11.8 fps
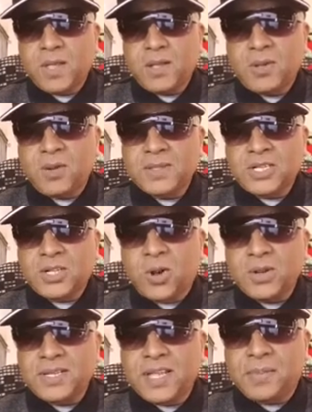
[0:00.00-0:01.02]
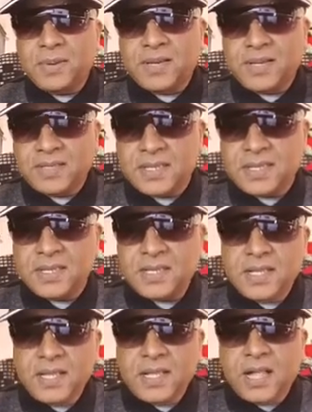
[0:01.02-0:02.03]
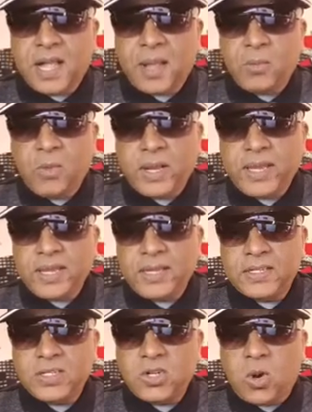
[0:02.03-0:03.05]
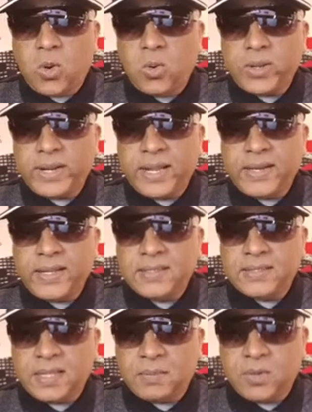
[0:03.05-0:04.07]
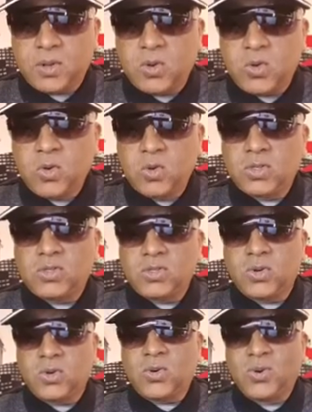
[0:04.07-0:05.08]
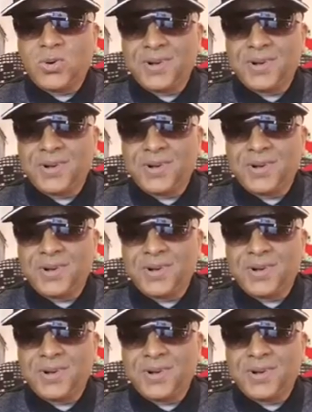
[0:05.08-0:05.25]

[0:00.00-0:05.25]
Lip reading: Oh, is it cold in Durban? Is it? I'm working in this cold and I need some loot too.